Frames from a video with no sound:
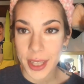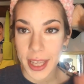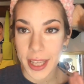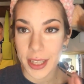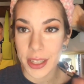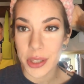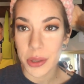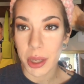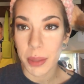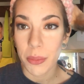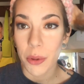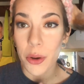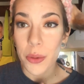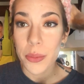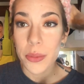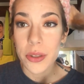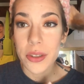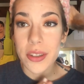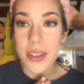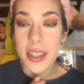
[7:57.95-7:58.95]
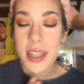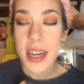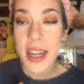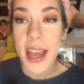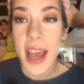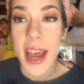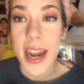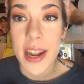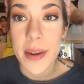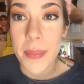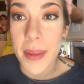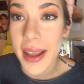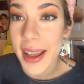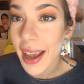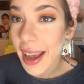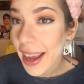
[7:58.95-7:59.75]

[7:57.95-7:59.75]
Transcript: Okay, so I'm almost done. I added my